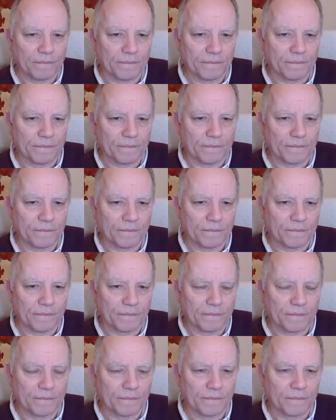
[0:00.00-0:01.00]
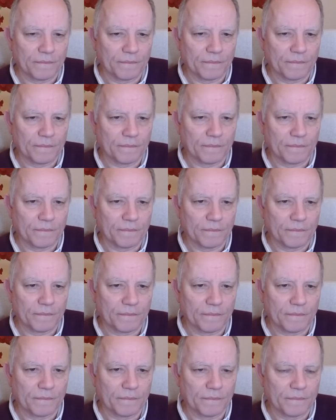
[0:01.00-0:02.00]

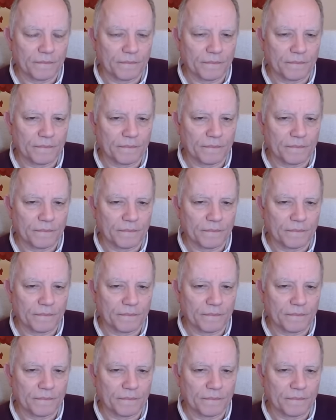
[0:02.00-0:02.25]
Nobody speaks.